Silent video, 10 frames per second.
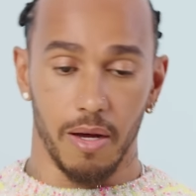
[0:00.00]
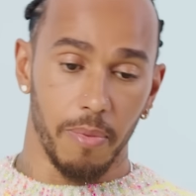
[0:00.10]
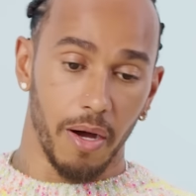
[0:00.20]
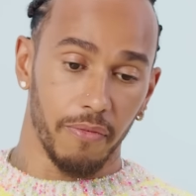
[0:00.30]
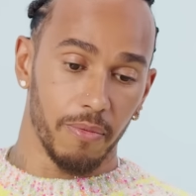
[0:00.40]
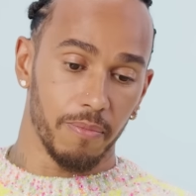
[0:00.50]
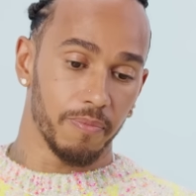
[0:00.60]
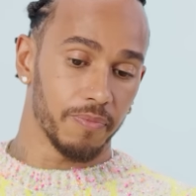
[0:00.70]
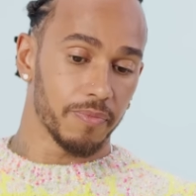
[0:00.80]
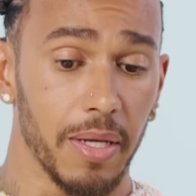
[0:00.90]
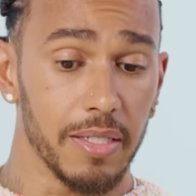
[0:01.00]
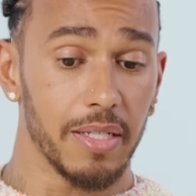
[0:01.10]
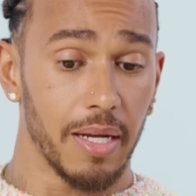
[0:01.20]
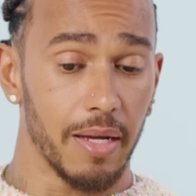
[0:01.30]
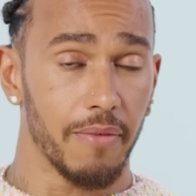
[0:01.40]
apart from
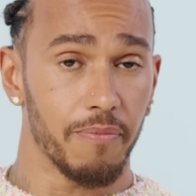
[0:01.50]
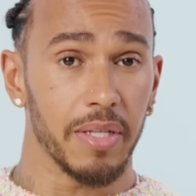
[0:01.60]
places that I've